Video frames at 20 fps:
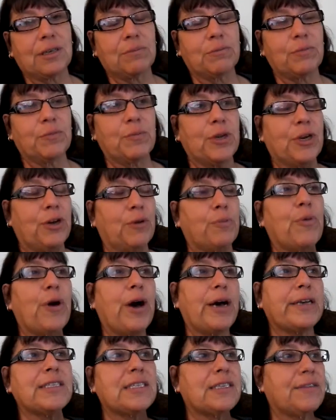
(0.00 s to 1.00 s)
and,
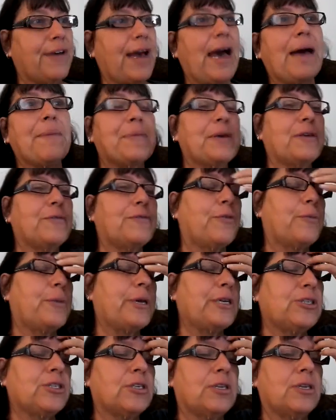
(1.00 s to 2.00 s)
positive, happy
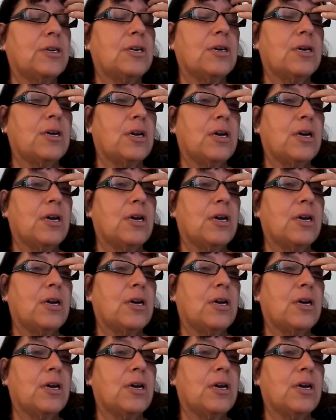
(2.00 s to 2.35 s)
information.